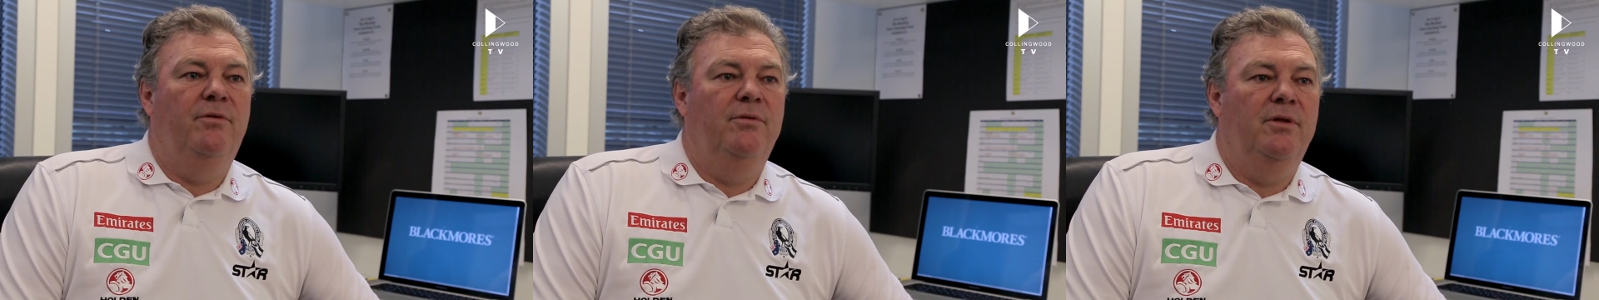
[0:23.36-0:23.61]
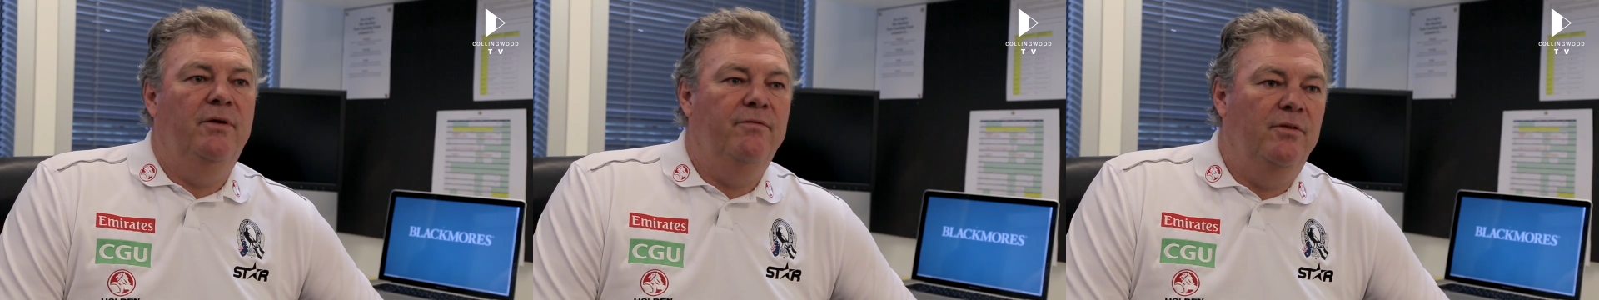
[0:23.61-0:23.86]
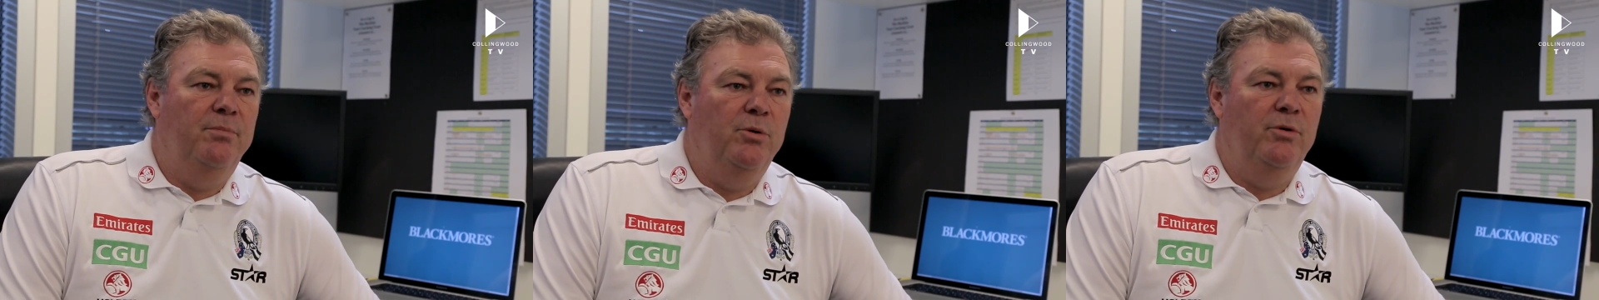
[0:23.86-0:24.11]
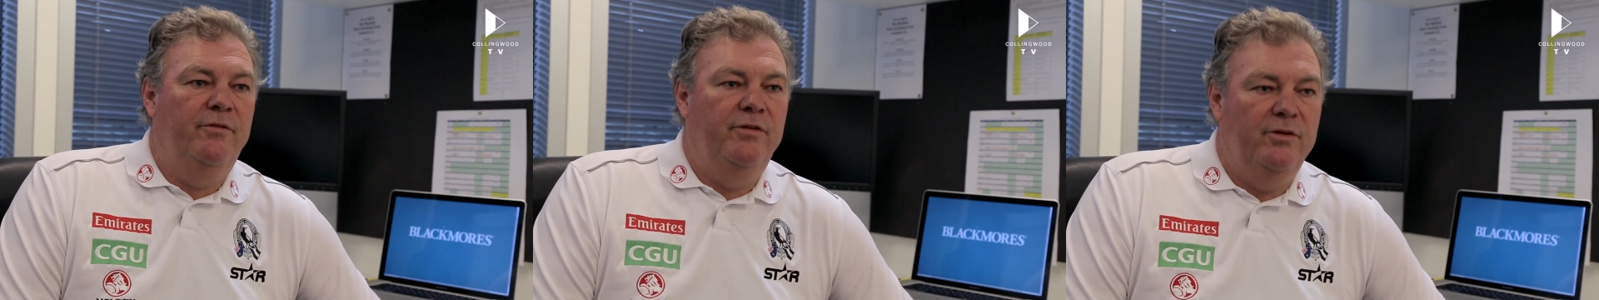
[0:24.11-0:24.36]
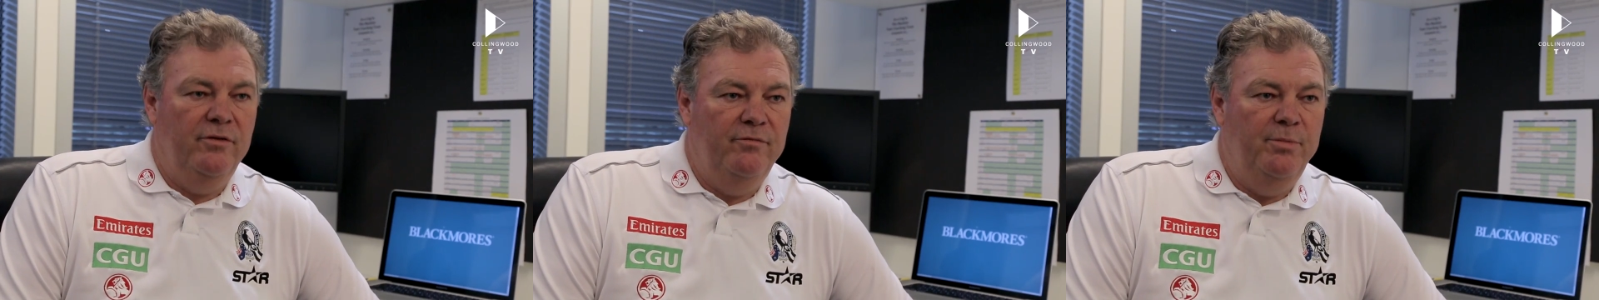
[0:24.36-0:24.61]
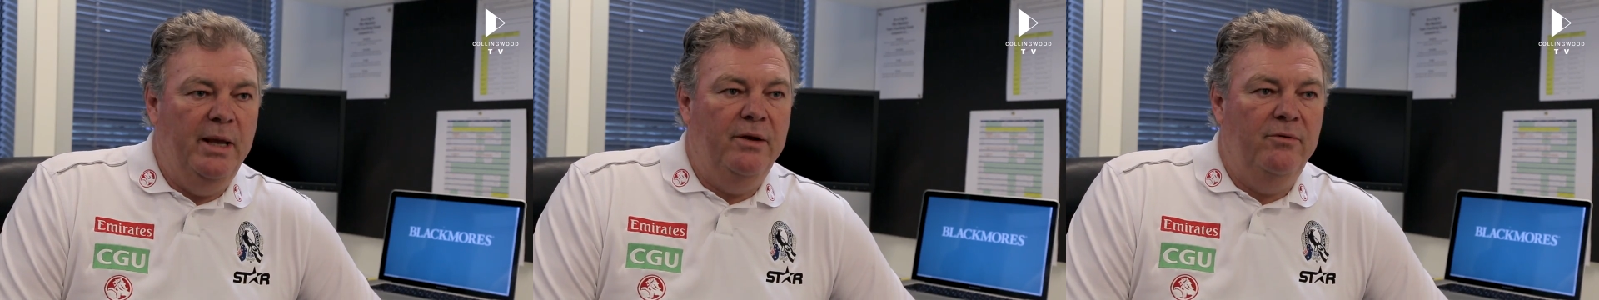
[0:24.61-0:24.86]
from, uh, from the point of view
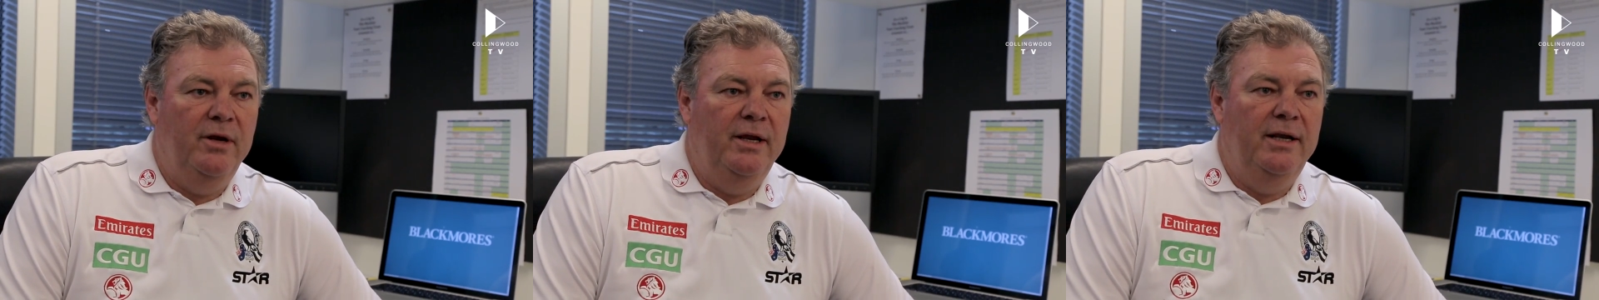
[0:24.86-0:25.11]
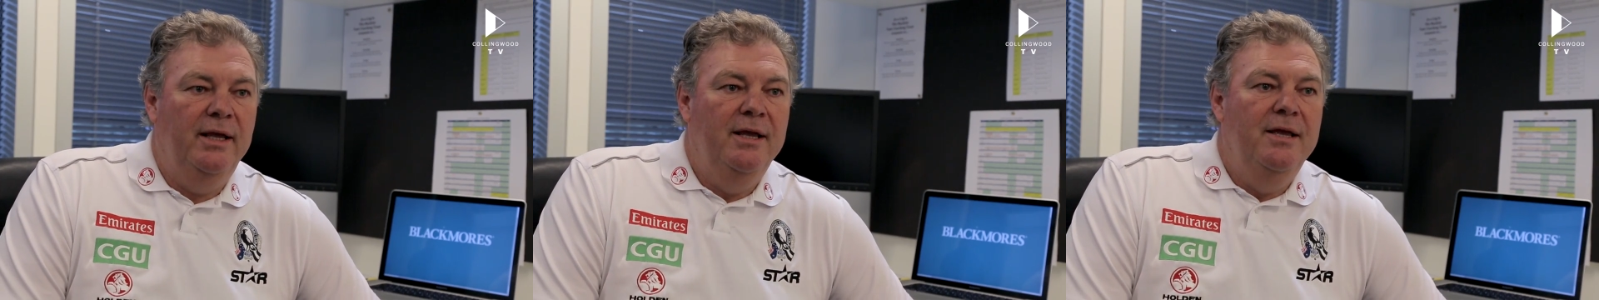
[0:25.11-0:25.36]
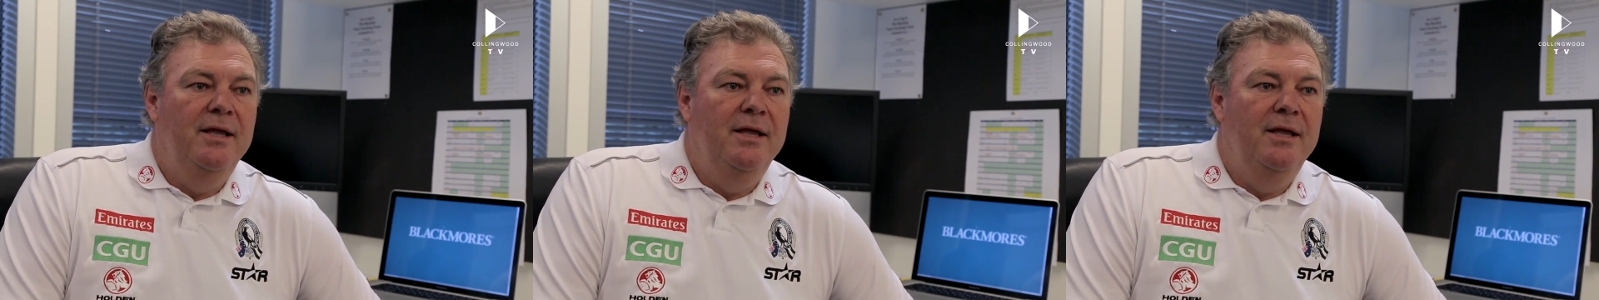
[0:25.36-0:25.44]
of Ben Reid,